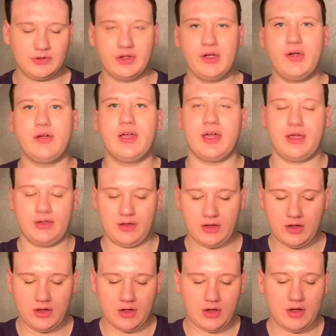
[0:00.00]
Okay.
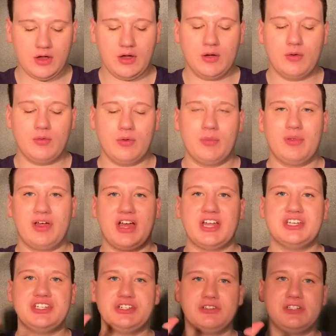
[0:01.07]
We'll apply
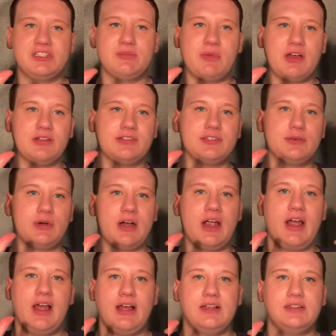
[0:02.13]
a generous amount to our
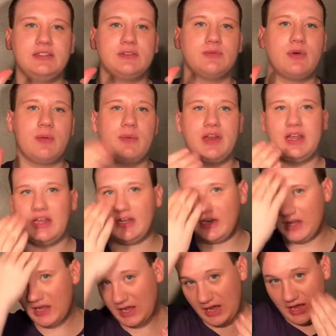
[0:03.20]
hands, rub it
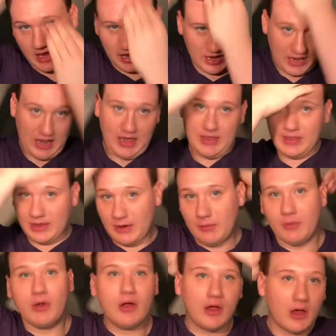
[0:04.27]
in, and
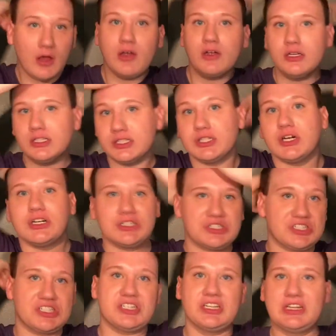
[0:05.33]
then start
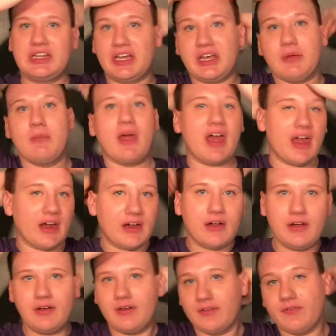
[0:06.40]
slicking back.
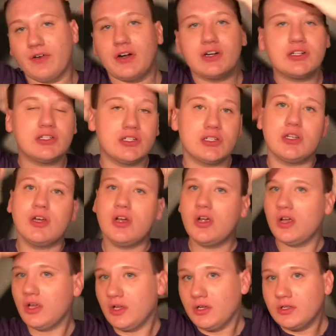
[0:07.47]
First,
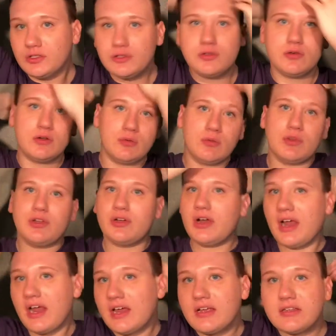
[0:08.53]
do it with your
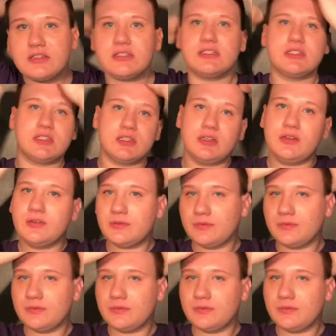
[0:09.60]
hands.